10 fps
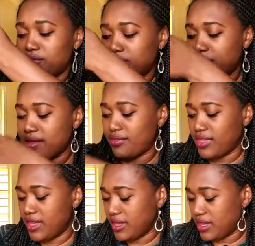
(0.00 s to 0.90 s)
So I
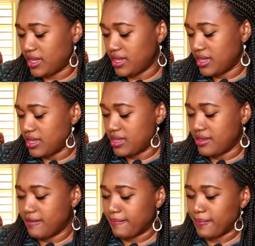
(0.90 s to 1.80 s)
think
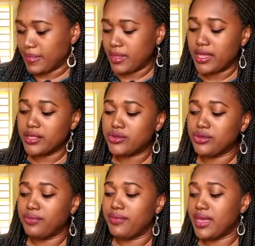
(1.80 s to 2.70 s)
it
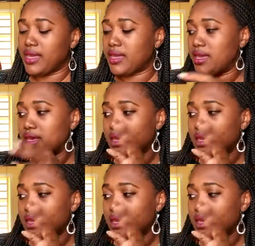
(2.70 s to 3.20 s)
will make